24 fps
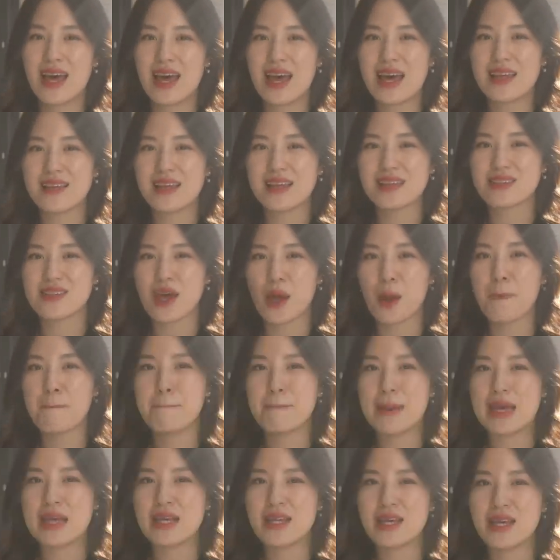and these like
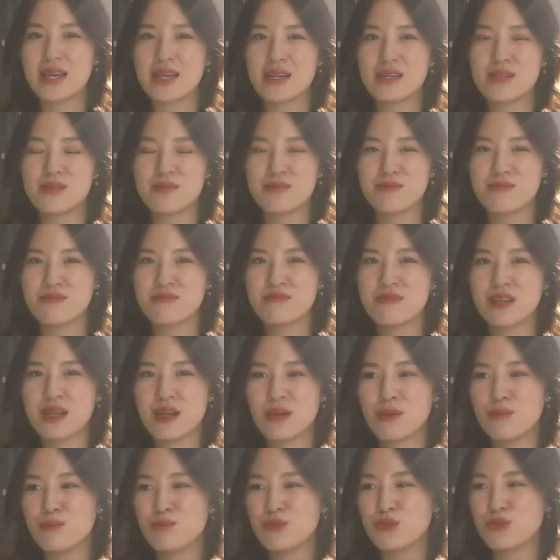medium
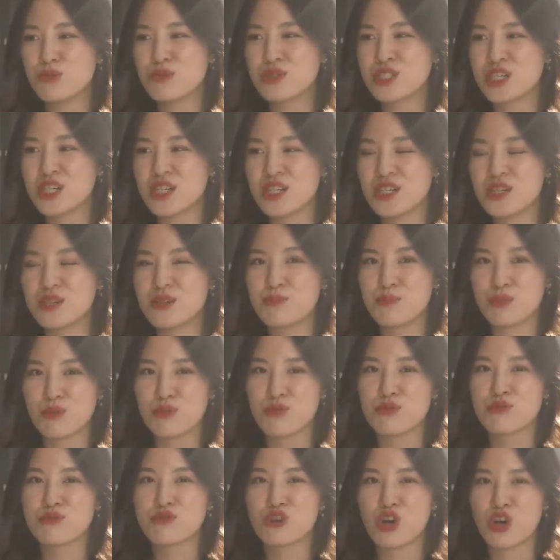muted
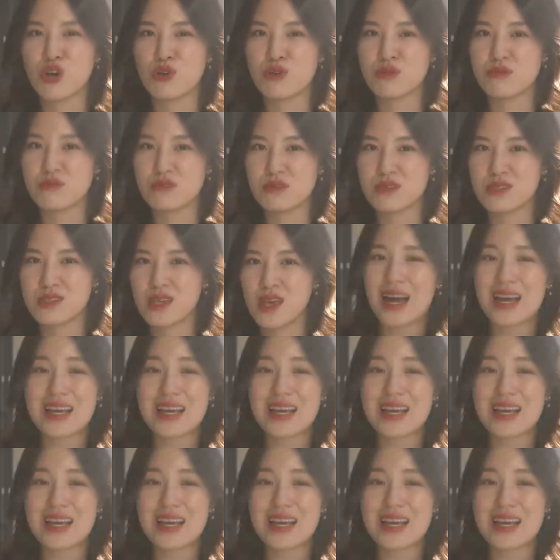blue tones.